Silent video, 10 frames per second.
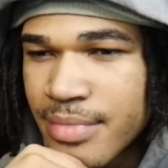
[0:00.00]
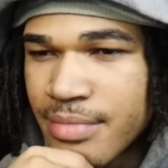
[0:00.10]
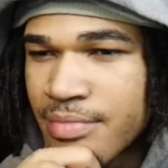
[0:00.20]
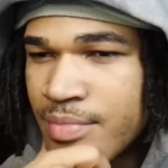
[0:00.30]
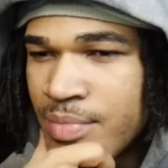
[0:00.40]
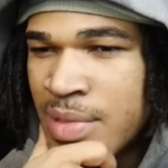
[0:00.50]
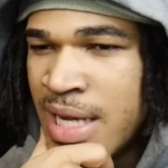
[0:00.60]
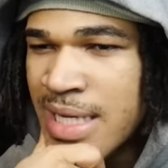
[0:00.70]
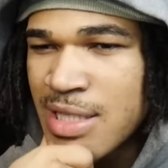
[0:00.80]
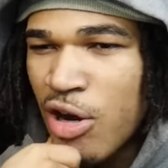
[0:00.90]
go where I want.
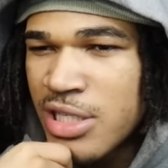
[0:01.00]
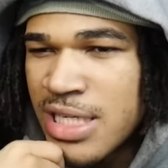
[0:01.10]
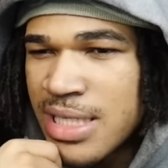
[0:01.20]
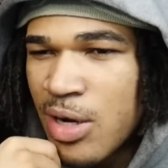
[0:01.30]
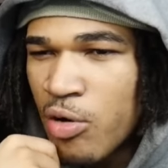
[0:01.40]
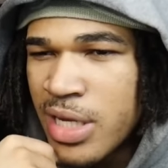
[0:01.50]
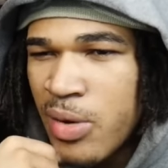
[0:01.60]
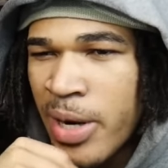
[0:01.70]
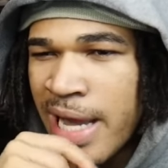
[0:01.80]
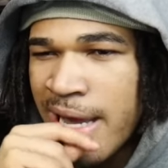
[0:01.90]
Niggas start cheesing OD
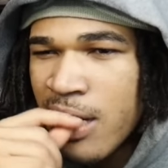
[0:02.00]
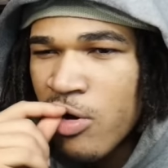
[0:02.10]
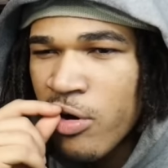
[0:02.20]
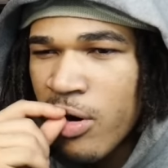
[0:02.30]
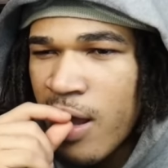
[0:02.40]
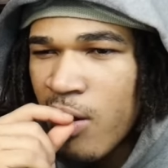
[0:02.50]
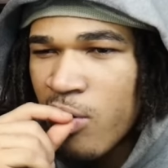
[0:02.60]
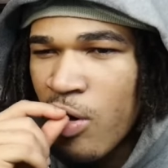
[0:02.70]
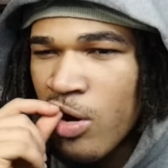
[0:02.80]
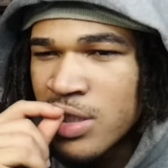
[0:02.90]
when they get it, bro. Hell no.
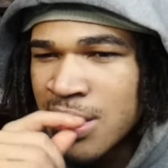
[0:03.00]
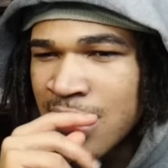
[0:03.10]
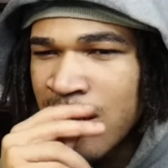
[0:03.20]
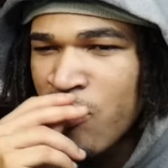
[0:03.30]
I deliver